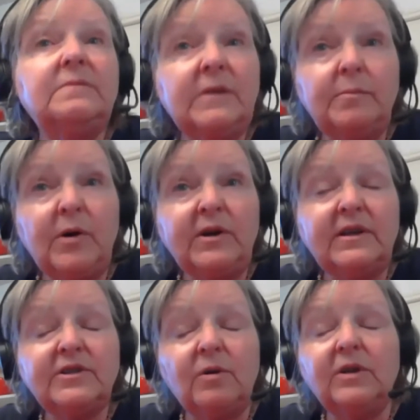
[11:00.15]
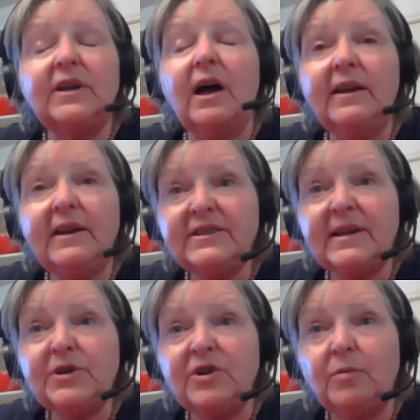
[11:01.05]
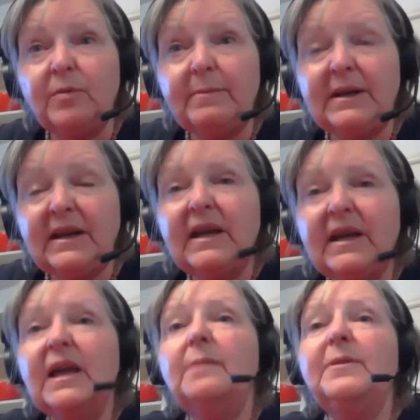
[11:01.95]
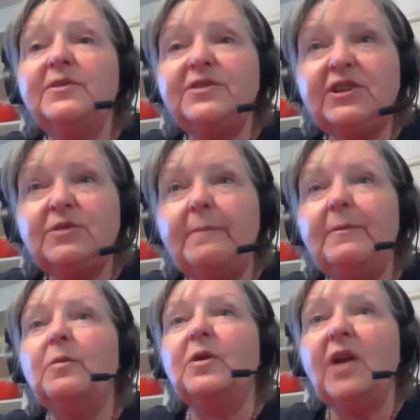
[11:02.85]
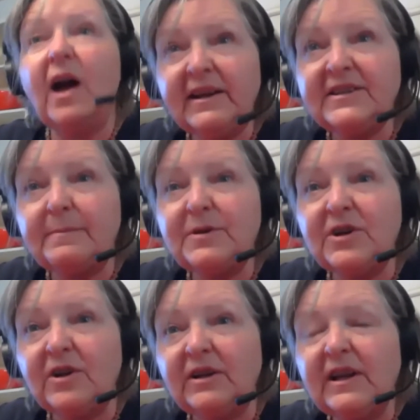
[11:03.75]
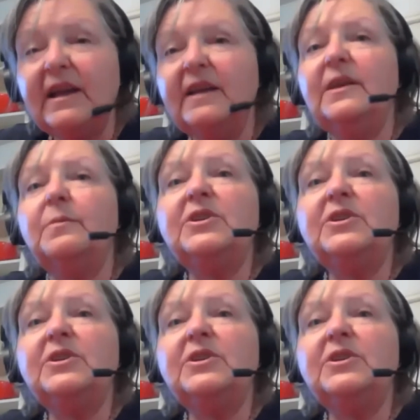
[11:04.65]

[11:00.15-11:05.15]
the book is called Unexceptional Women because these women were not exceptional. There were